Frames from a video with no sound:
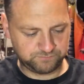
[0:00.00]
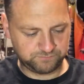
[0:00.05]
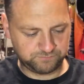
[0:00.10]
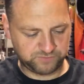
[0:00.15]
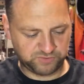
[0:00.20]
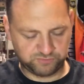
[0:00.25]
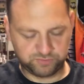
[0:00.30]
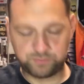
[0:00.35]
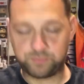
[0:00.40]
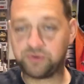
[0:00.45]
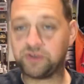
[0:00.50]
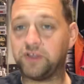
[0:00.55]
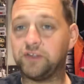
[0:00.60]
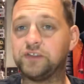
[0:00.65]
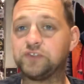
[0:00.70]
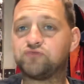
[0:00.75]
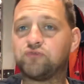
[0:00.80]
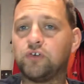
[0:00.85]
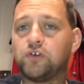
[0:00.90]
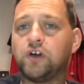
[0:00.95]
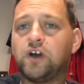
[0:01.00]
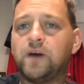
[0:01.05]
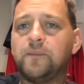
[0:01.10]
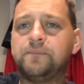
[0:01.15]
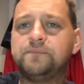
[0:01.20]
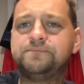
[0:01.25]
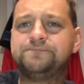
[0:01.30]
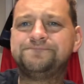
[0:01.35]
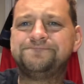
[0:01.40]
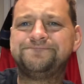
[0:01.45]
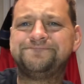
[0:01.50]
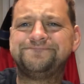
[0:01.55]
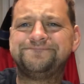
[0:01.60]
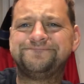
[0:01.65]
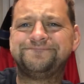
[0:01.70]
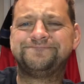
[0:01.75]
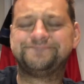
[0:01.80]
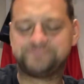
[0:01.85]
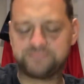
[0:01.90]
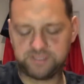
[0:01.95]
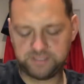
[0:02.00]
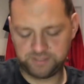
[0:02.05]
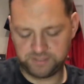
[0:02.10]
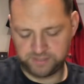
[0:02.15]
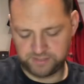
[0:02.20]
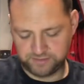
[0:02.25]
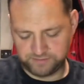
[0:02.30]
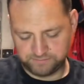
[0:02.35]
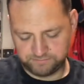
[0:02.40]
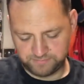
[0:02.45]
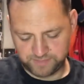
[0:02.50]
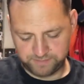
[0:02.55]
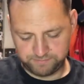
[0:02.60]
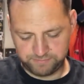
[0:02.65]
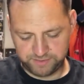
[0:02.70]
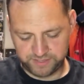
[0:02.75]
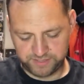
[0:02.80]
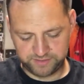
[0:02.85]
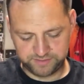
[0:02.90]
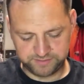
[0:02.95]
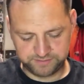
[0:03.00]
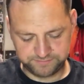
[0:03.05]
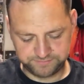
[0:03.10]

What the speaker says: I'll just put it on his wrong arm. My babe.